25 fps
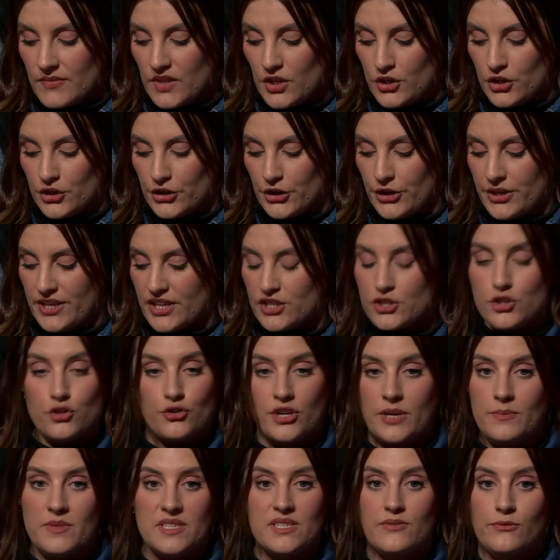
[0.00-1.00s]

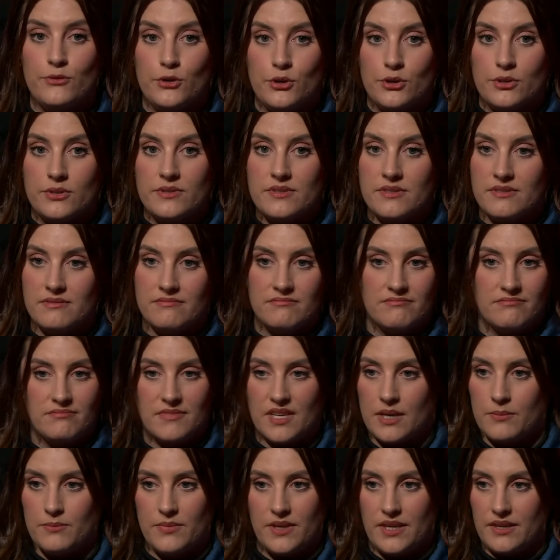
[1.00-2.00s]
extremist views
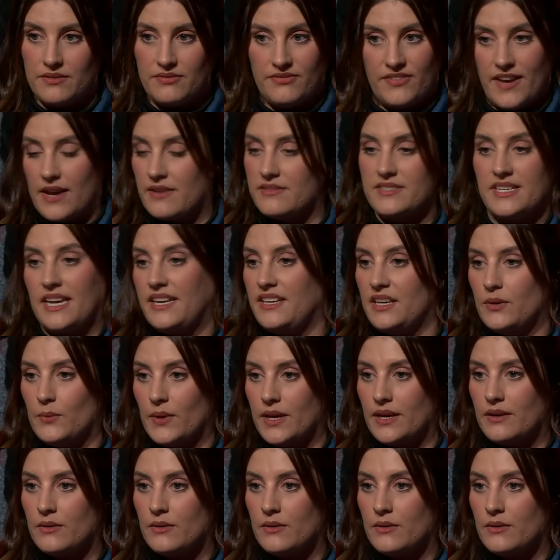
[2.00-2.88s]
can be found anywhere.